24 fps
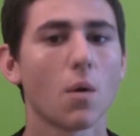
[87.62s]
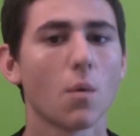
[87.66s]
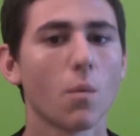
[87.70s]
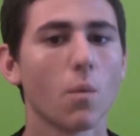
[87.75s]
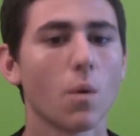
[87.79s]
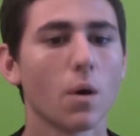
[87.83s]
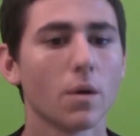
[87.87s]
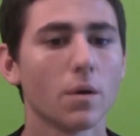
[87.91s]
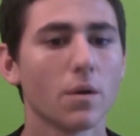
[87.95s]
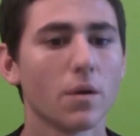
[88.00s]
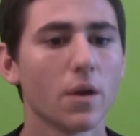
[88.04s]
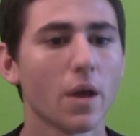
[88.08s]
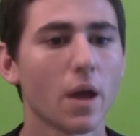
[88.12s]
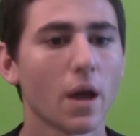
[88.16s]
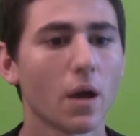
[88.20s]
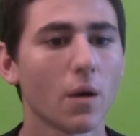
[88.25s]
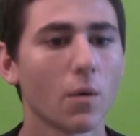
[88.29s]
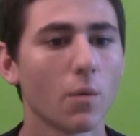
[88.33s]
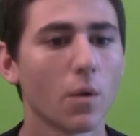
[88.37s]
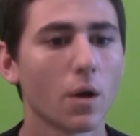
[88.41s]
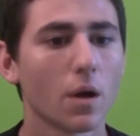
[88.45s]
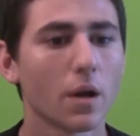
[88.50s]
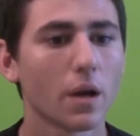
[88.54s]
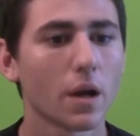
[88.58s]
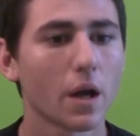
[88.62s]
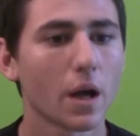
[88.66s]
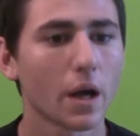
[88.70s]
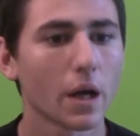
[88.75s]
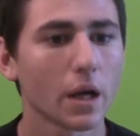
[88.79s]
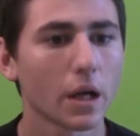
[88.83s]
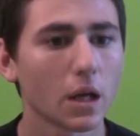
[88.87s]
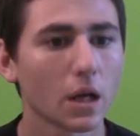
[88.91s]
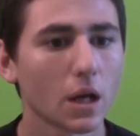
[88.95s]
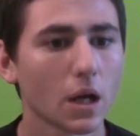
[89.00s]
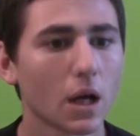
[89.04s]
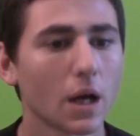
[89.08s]
one
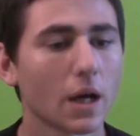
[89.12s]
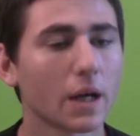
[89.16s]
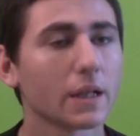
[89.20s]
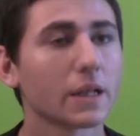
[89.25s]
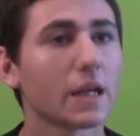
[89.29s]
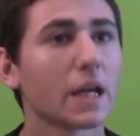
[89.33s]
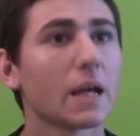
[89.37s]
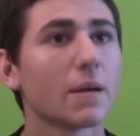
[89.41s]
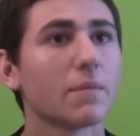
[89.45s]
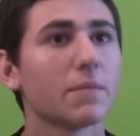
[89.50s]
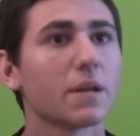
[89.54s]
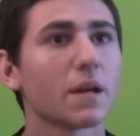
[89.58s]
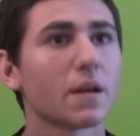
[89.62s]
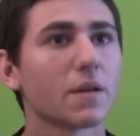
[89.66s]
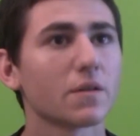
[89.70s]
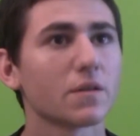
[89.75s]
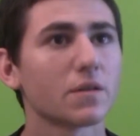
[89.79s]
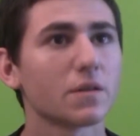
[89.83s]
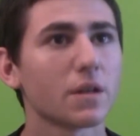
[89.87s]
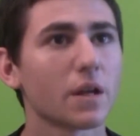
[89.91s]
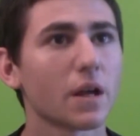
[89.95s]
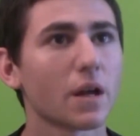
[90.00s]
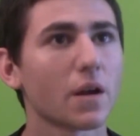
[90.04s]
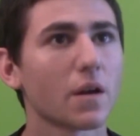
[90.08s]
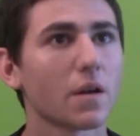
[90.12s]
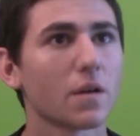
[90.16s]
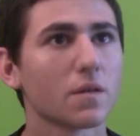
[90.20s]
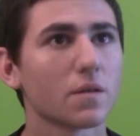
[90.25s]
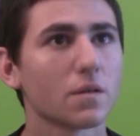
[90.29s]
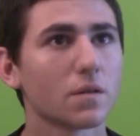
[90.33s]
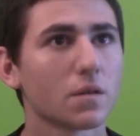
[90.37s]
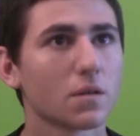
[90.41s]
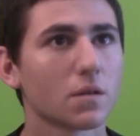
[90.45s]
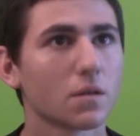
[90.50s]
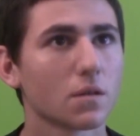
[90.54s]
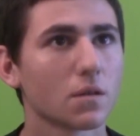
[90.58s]
night I came
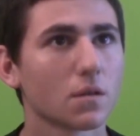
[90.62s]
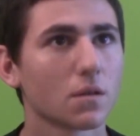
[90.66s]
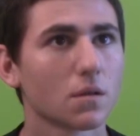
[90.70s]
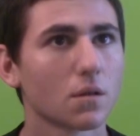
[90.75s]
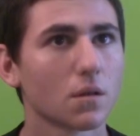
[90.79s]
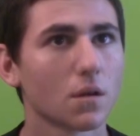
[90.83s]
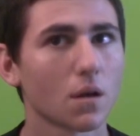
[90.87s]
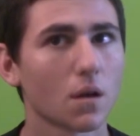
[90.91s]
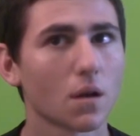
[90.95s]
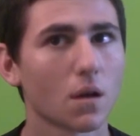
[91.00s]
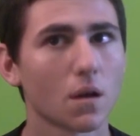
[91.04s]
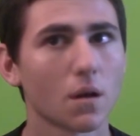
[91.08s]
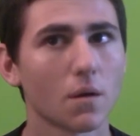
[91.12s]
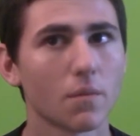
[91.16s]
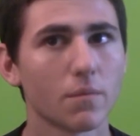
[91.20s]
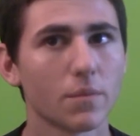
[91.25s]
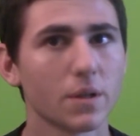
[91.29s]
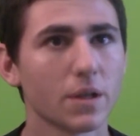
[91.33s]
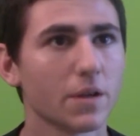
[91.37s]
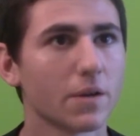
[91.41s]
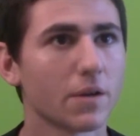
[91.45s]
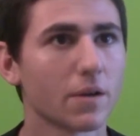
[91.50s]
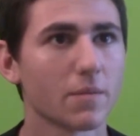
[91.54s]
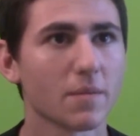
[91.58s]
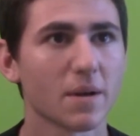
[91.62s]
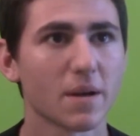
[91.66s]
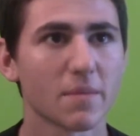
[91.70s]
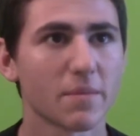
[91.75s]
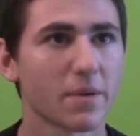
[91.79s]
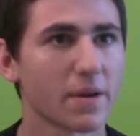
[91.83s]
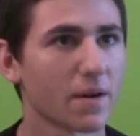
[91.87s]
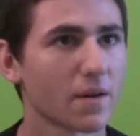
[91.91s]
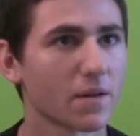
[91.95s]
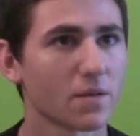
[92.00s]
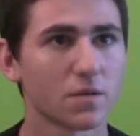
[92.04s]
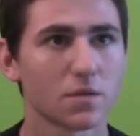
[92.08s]
downstairs, hearing my
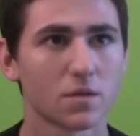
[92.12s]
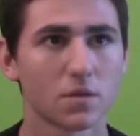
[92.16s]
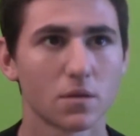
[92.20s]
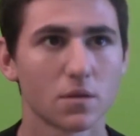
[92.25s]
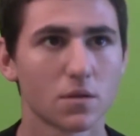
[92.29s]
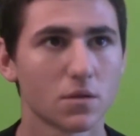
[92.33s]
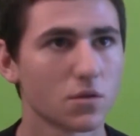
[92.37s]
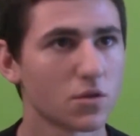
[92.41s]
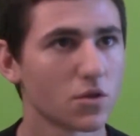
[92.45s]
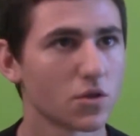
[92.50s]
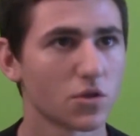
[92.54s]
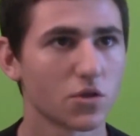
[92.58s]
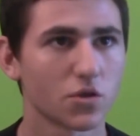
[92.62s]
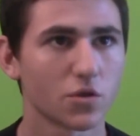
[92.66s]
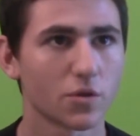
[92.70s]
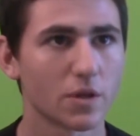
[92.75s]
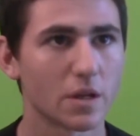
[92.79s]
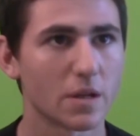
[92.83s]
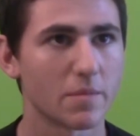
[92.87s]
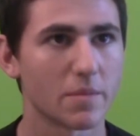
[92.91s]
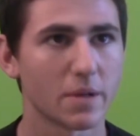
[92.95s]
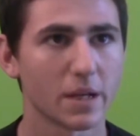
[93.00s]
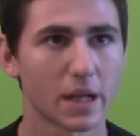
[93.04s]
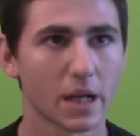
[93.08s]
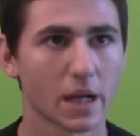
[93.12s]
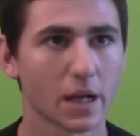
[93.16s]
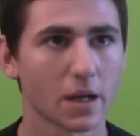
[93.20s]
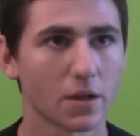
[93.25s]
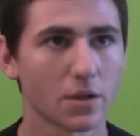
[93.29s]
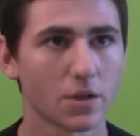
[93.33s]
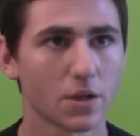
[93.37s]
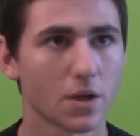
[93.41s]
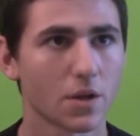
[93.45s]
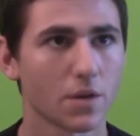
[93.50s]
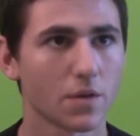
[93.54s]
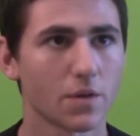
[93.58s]
parents just screaming at
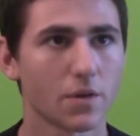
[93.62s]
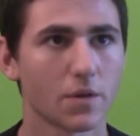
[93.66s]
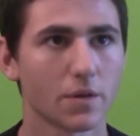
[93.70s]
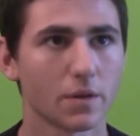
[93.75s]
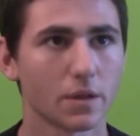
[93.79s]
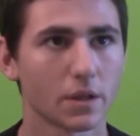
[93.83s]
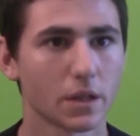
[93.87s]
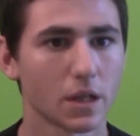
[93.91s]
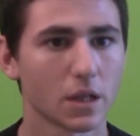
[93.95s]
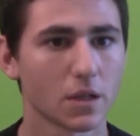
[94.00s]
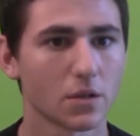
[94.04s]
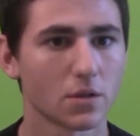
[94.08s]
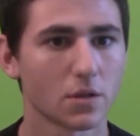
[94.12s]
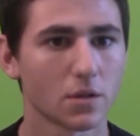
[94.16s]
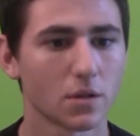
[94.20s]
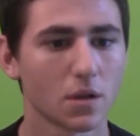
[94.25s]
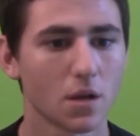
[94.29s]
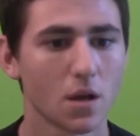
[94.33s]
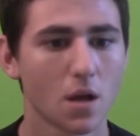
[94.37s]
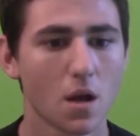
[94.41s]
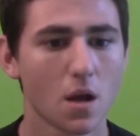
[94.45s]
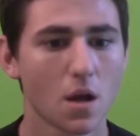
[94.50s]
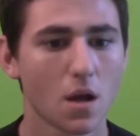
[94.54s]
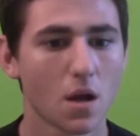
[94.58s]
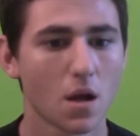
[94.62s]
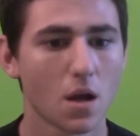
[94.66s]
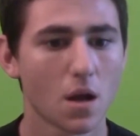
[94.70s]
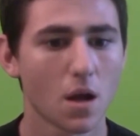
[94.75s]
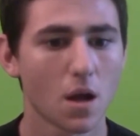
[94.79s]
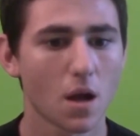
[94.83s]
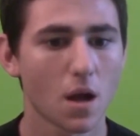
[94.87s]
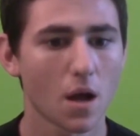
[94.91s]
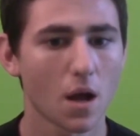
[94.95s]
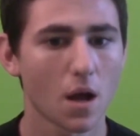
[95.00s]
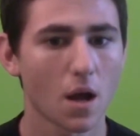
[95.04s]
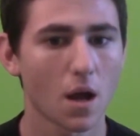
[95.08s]
each other in the kitchen.
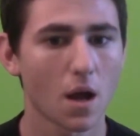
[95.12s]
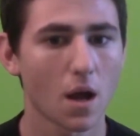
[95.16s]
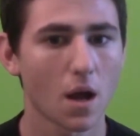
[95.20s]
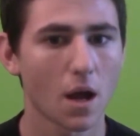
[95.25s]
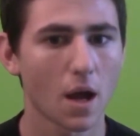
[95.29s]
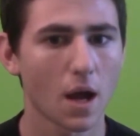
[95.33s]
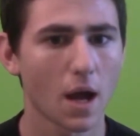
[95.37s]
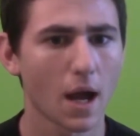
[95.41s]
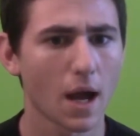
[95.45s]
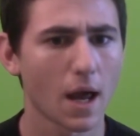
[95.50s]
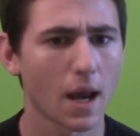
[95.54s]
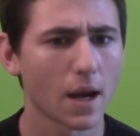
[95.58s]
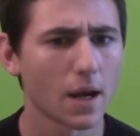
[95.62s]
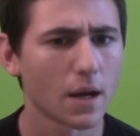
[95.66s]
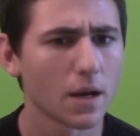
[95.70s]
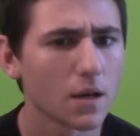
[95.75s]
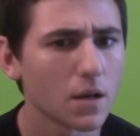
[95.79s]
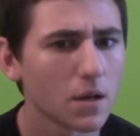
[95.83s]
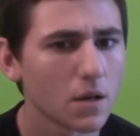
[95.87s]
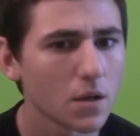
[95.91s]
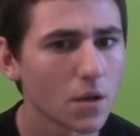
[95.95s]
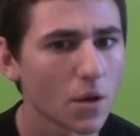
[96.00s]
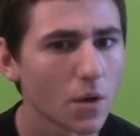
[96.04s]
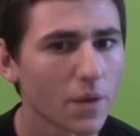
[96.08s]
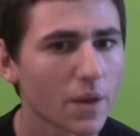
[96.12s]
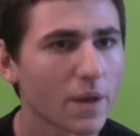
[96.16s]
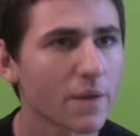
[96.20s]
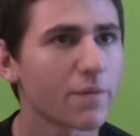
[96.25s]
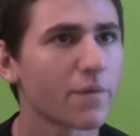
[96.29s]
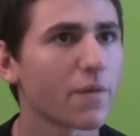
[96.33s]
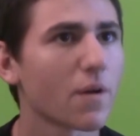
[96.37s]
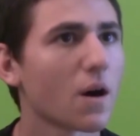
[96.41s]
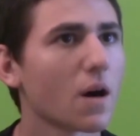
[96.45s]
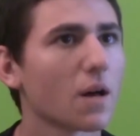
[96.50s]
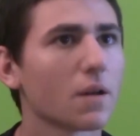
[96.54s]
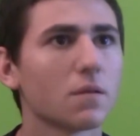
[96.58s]
And they
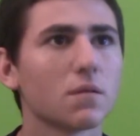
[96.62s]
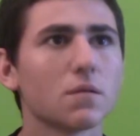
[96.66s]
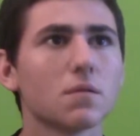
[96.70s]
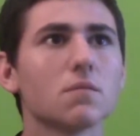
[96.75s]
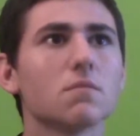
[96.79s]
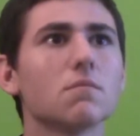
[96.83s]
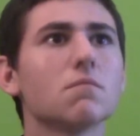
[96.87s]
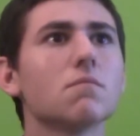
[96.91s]
fought